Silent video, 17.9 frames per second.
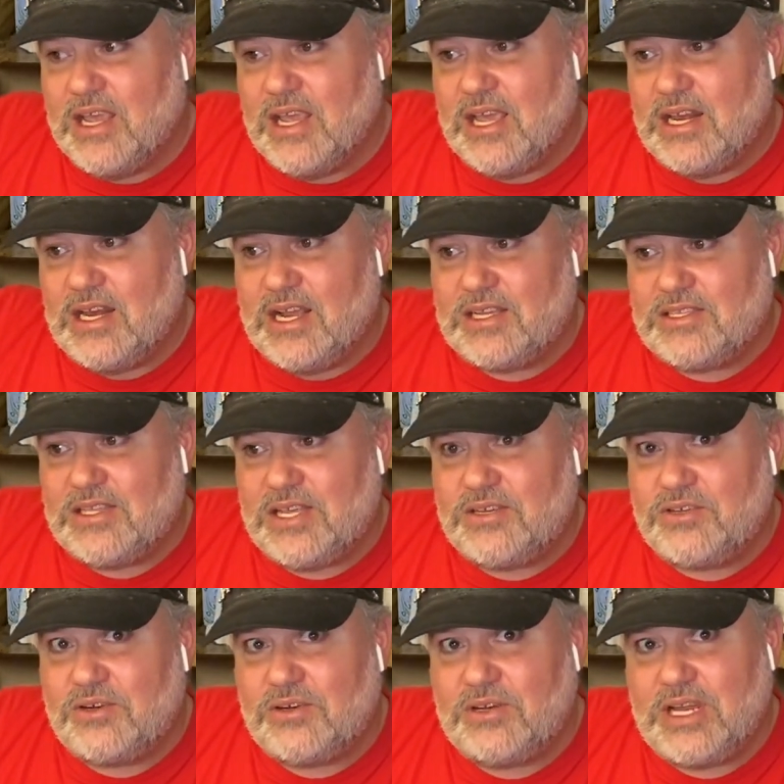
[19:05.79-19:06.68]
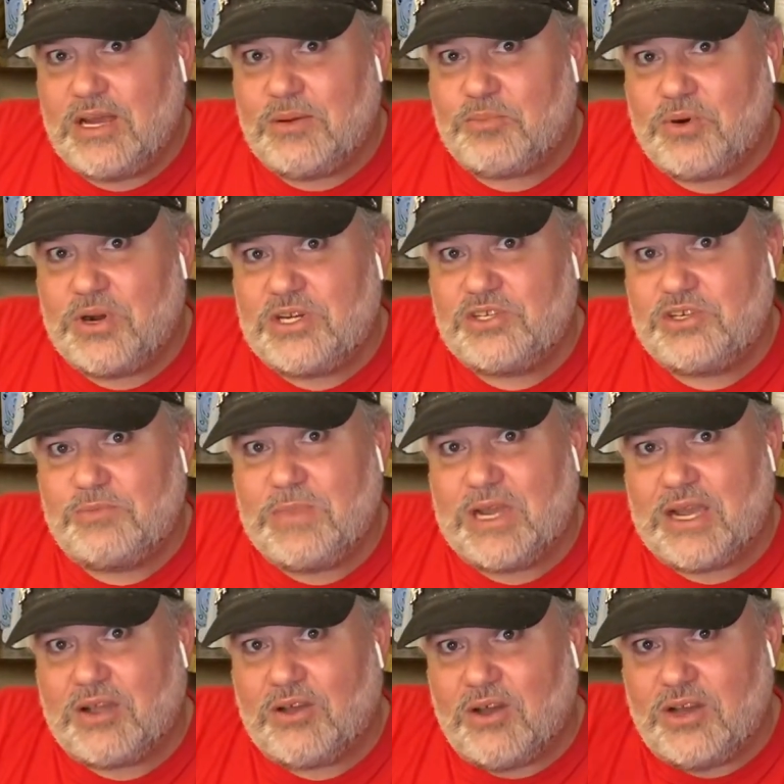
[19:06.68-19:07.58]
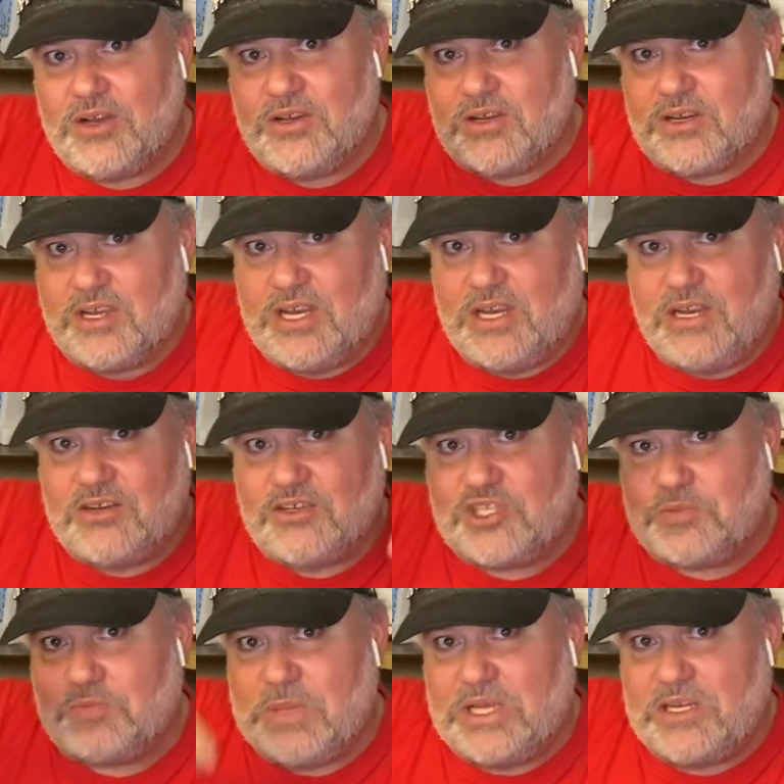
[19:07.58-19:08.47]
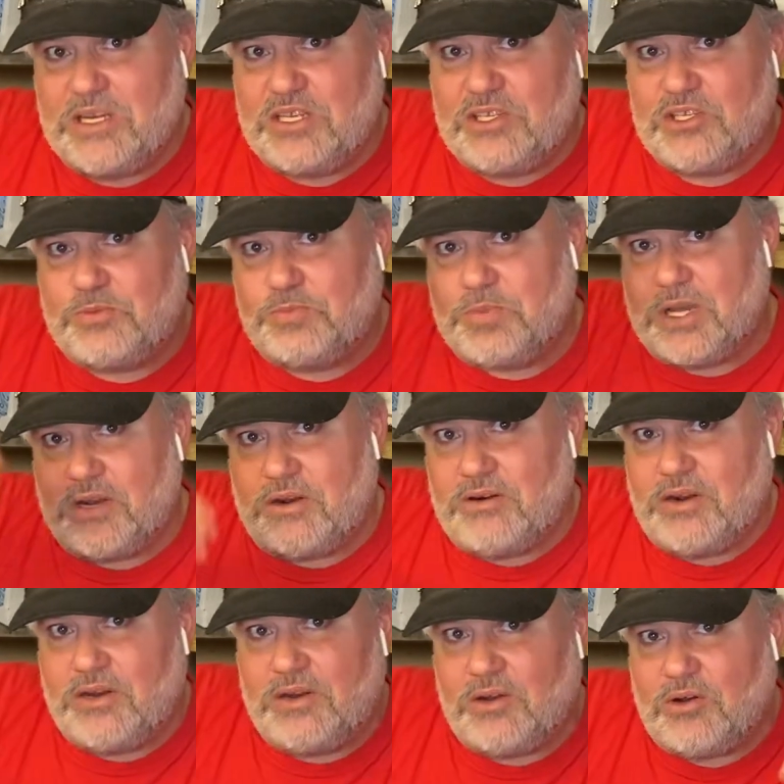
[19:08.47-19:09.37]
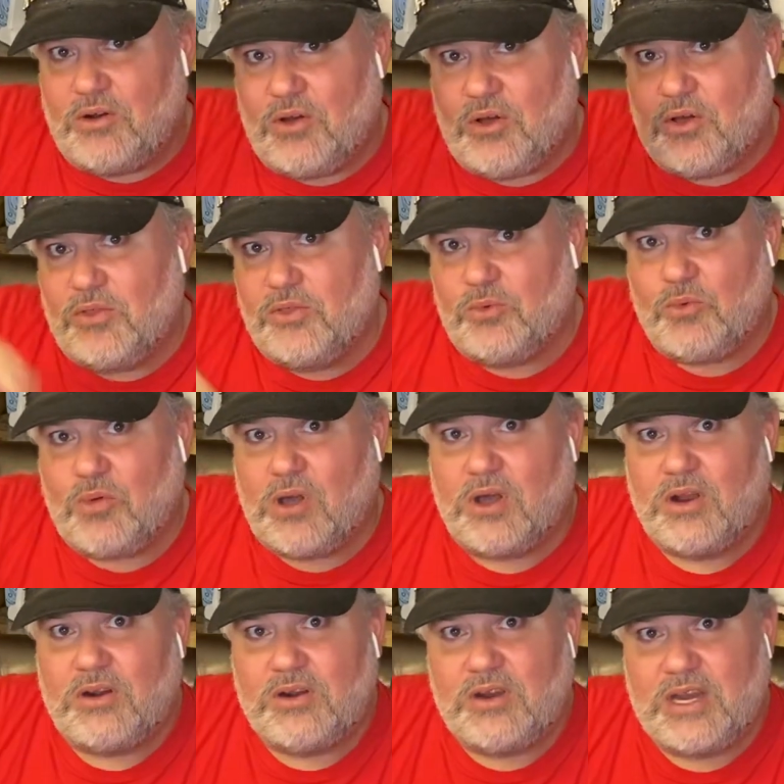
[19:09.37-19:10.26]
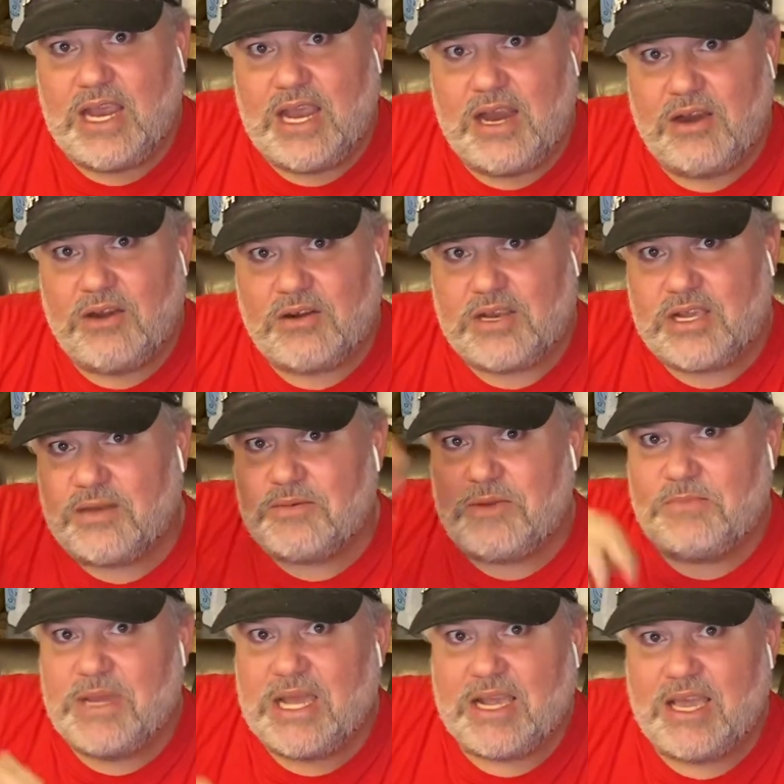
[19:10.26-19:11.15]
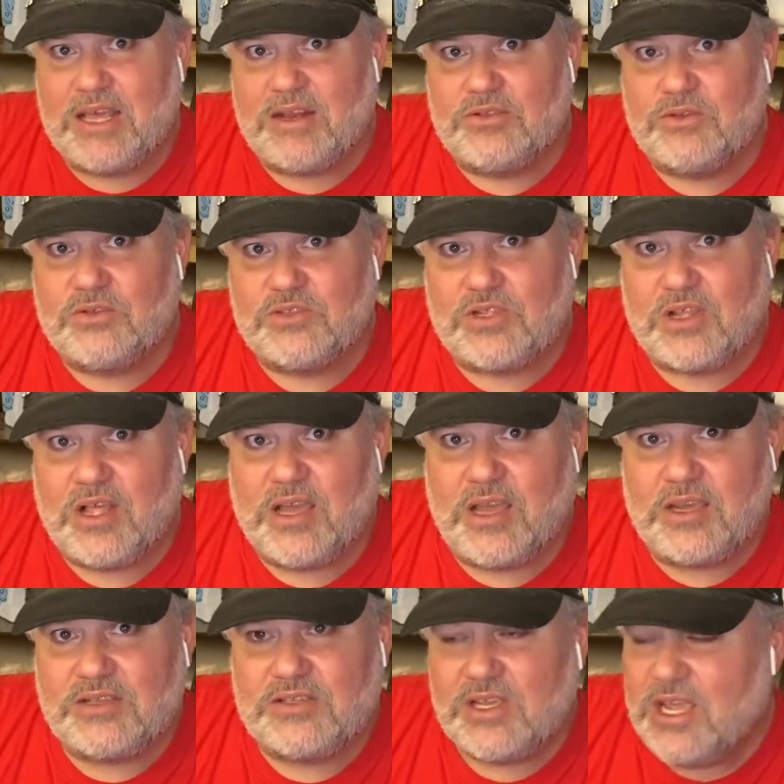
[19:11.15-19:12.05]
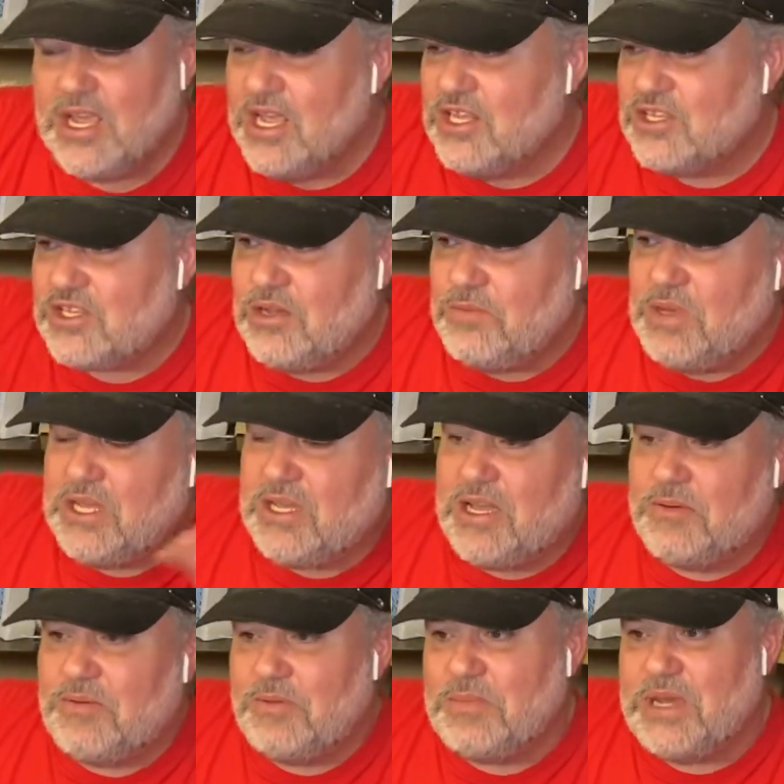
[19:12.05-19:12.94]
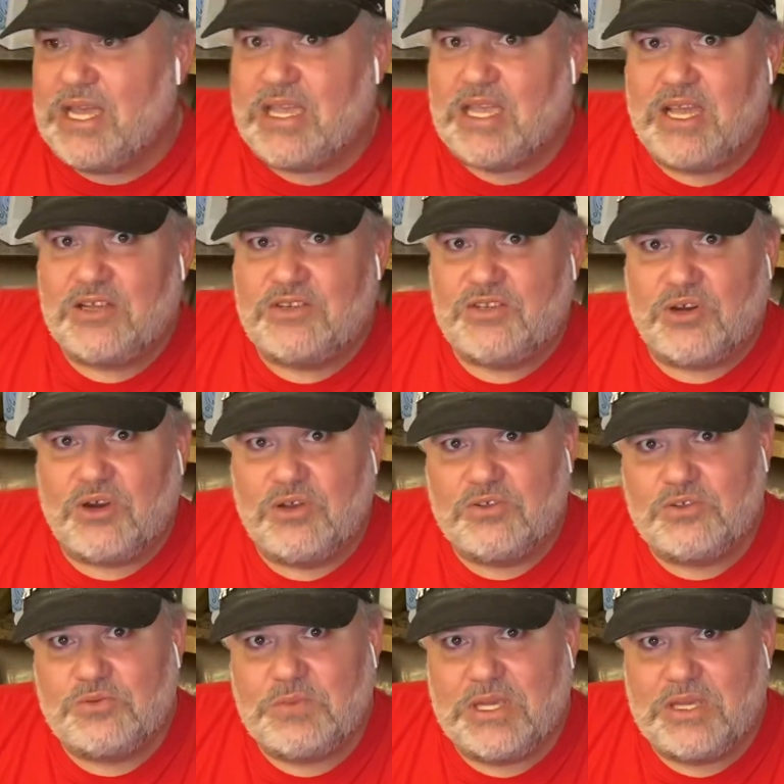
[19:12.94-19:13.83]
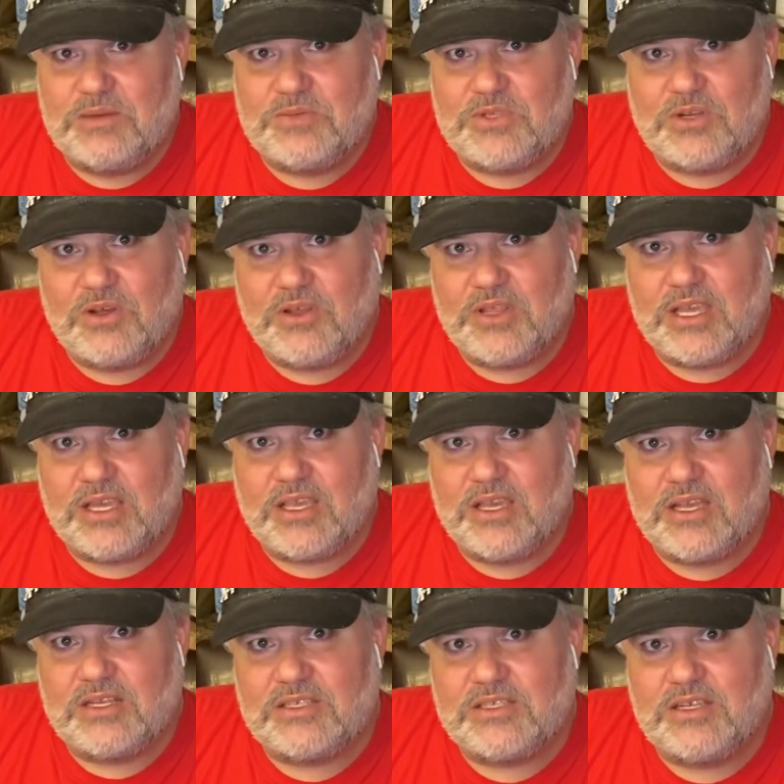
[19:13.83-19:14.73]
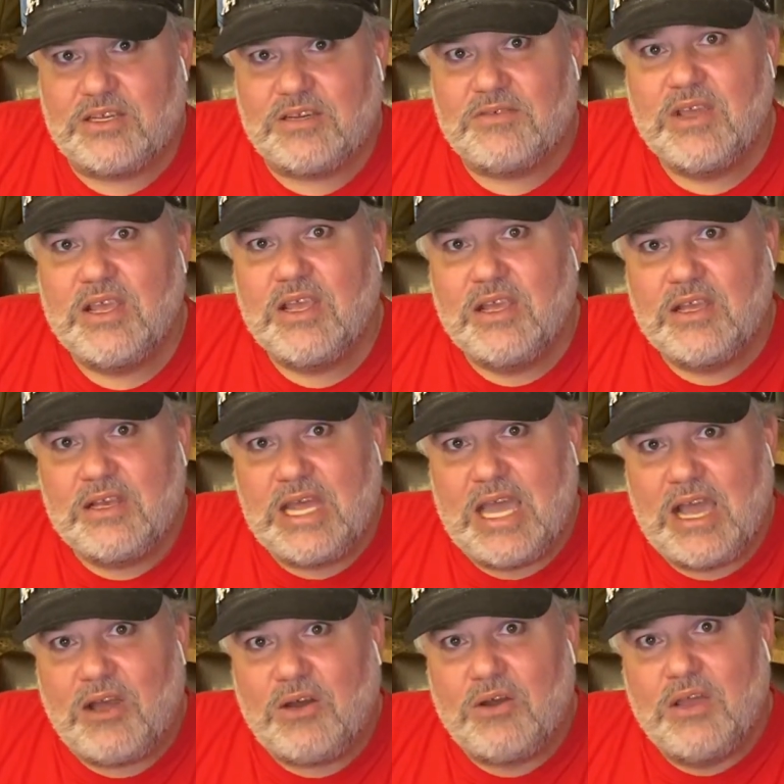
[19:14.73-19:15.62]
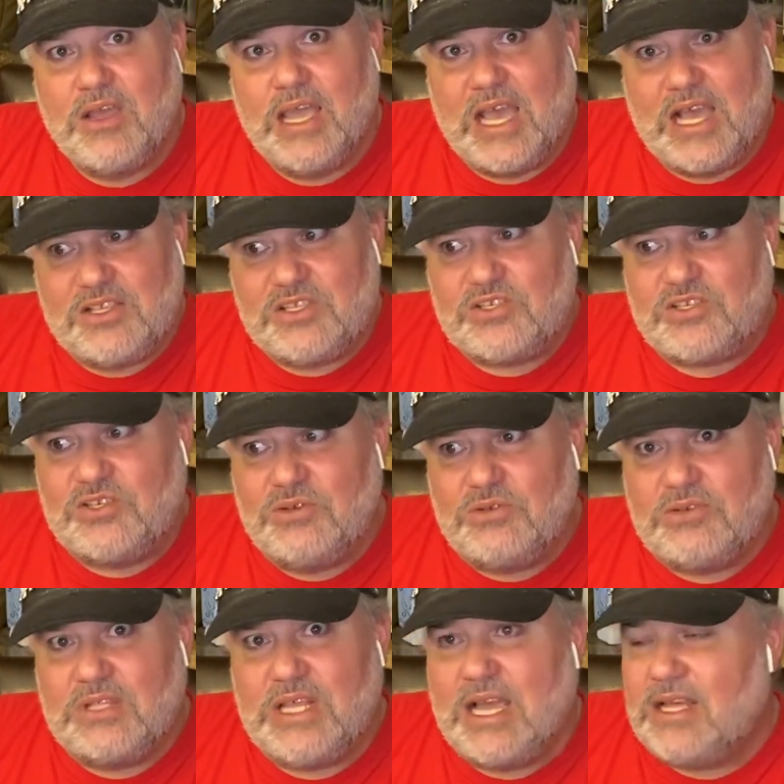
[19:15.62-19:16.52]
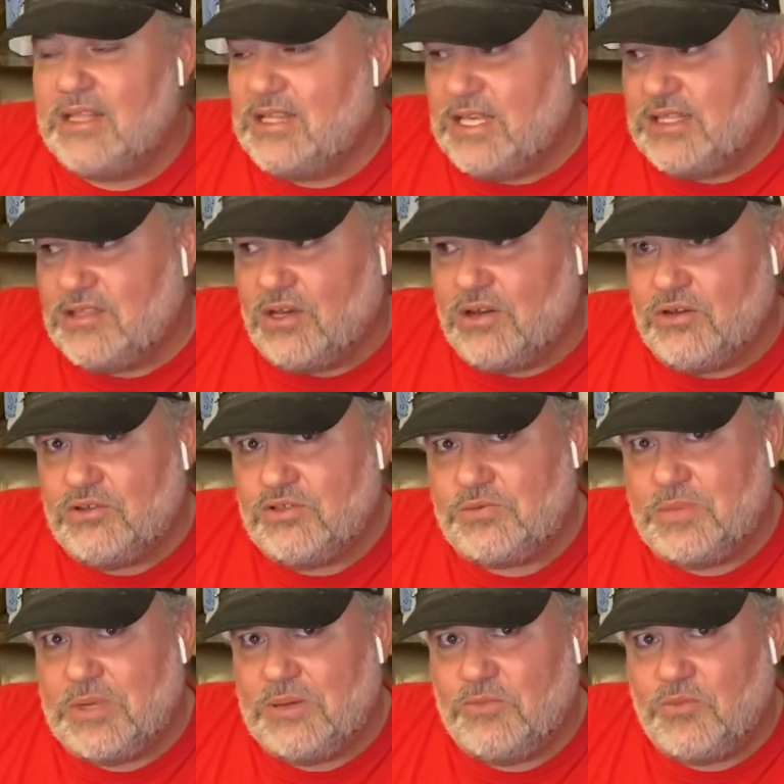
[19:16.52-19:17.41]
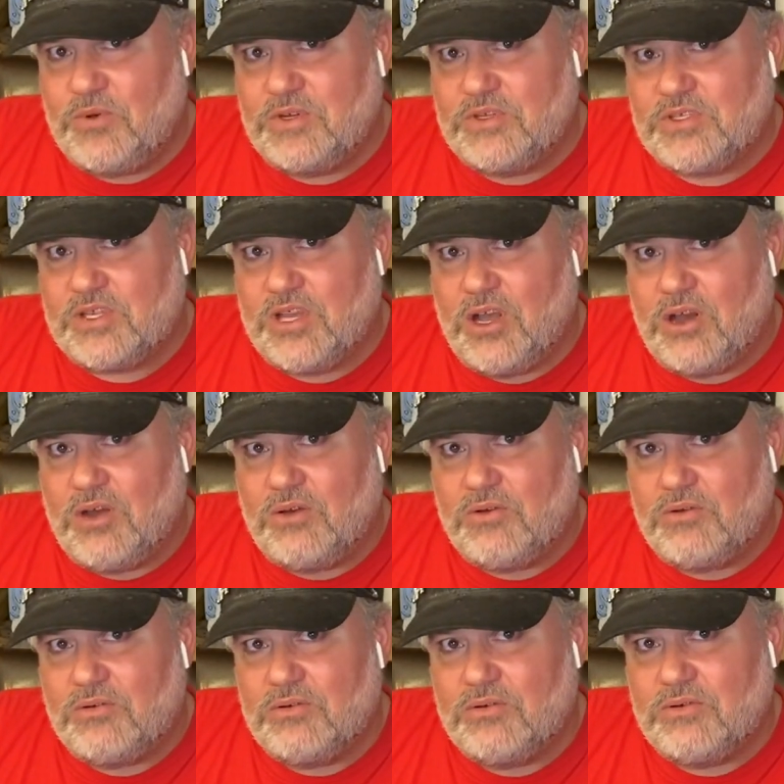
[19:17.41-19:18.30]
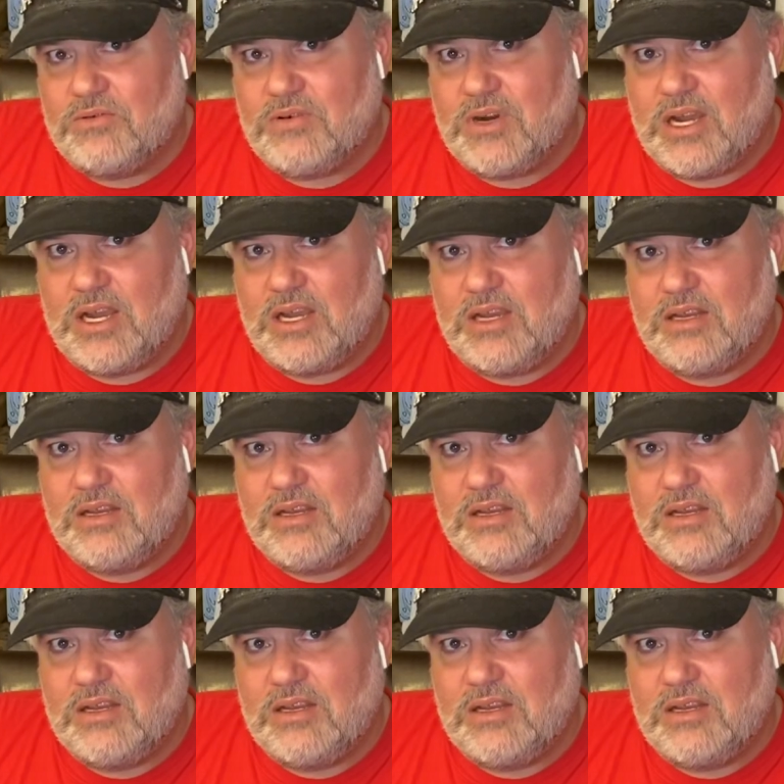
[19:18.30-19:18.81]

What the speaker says: And as they turn that pressure back on, you're going to hear spitting and sputtering on all the water and air coming back out of those lines. It's going to be coming back out your hose bibs and all that kind of stuff. Now, as it's doing that, let the hose bib ones go, right?